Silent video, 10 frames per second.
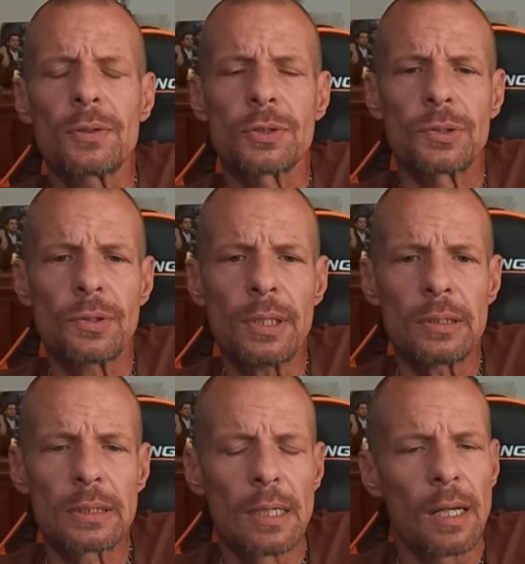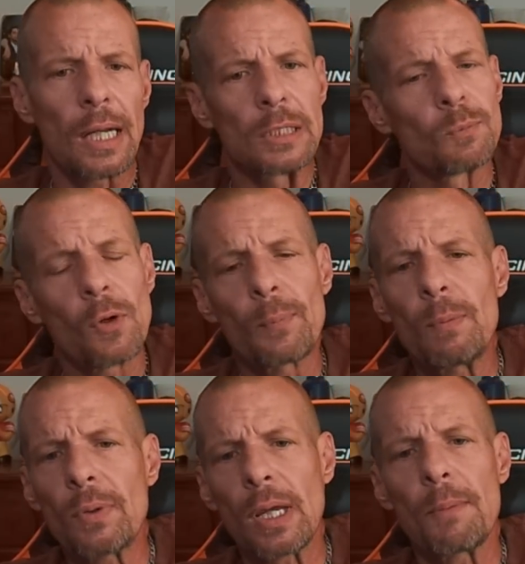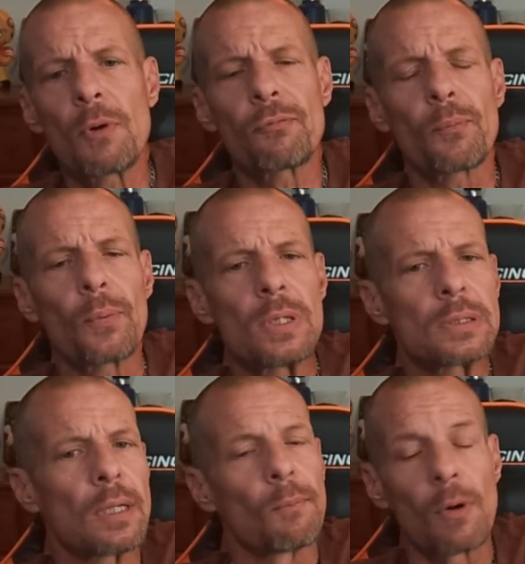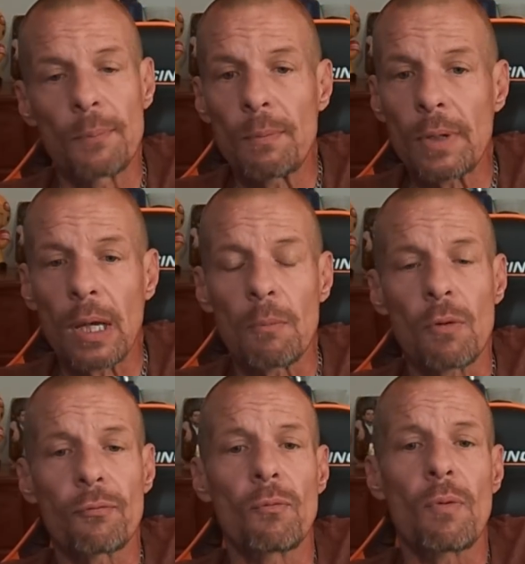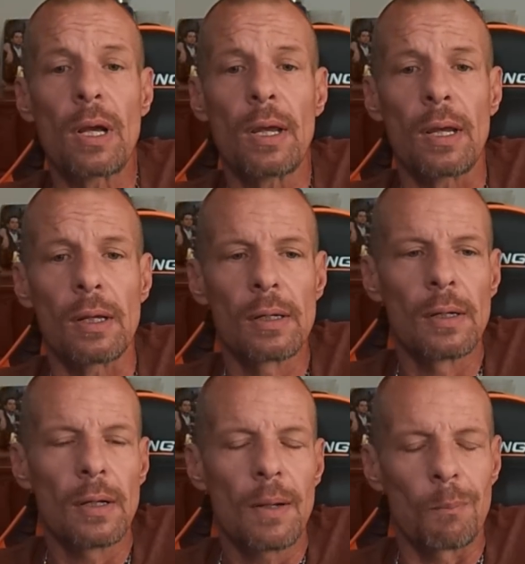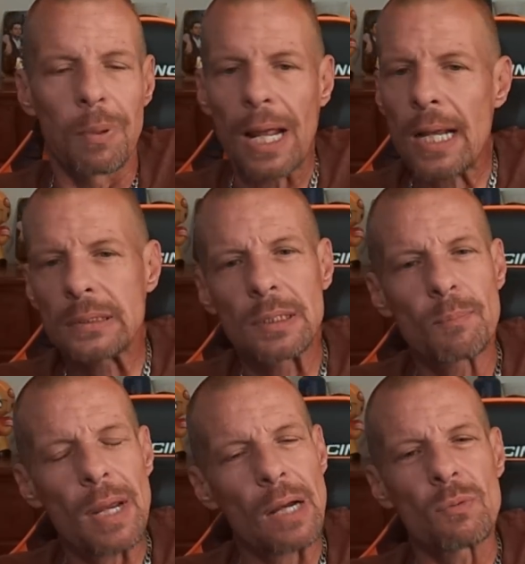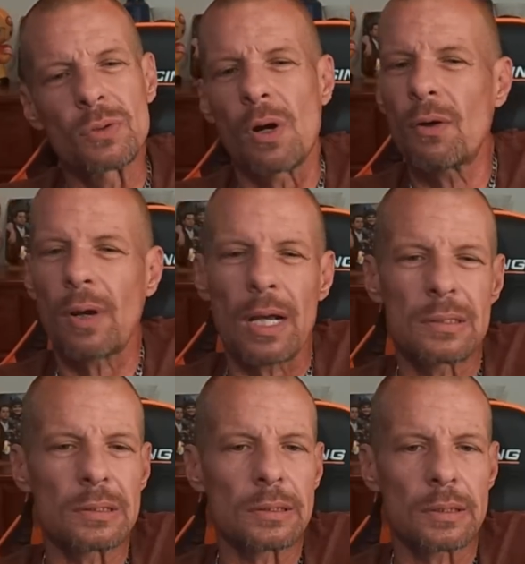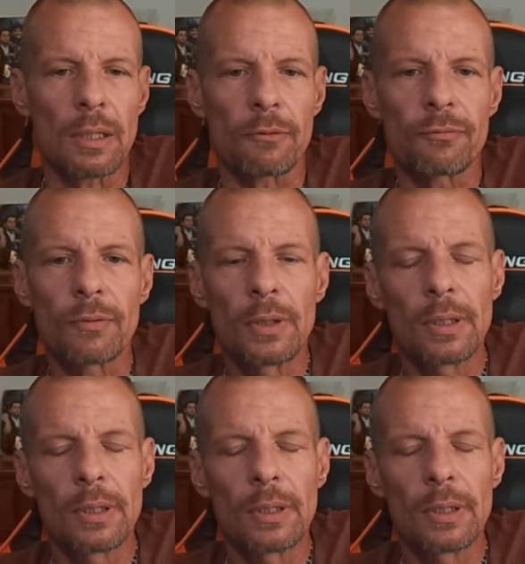the streets, as more people came home from prison and more people came home from YA, blasted back with all kinds of stuff,